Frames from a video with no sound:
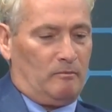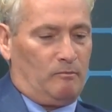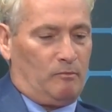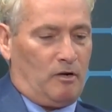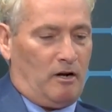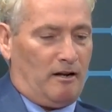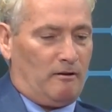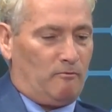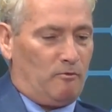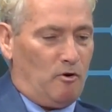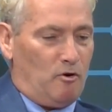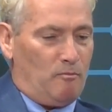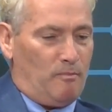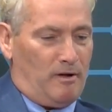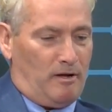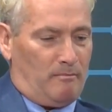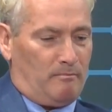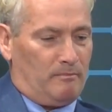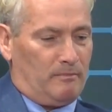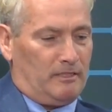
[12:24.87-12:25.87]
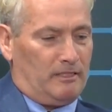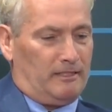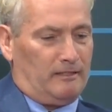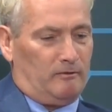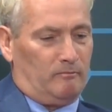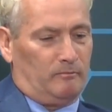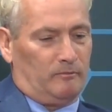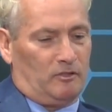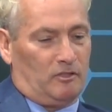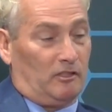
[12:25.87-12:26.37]
product roadmap you
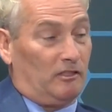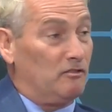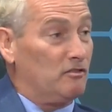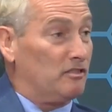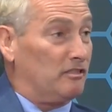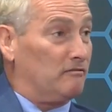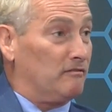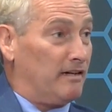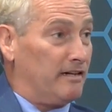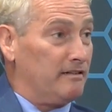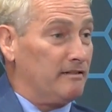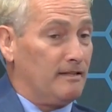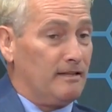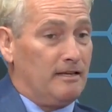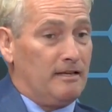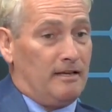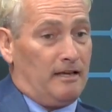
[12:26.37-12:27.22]
know, solution, right?